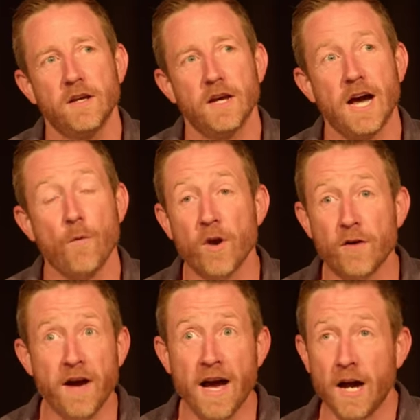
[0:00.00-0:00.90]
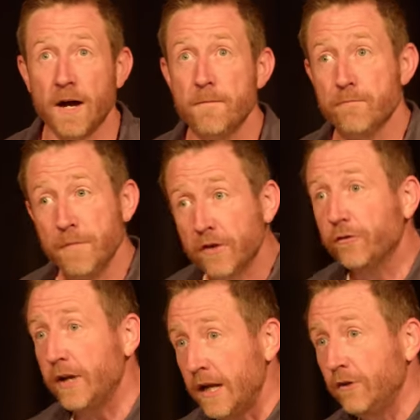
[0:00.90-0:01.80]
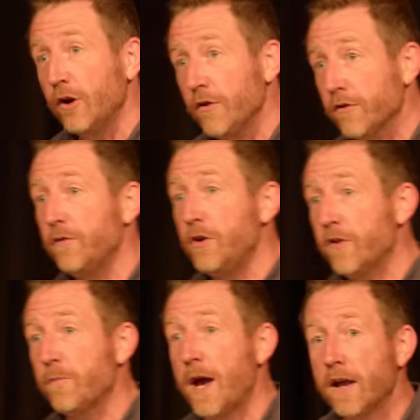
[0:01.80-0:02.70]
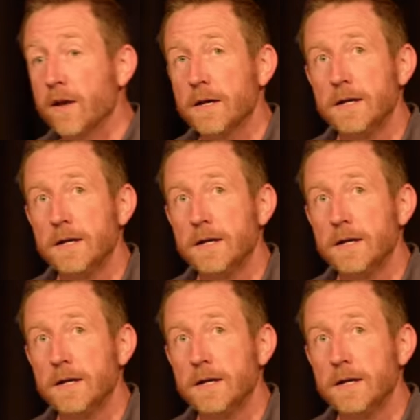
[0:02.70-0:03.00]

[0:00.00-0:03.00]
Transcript: One of our ministry interns a few years back,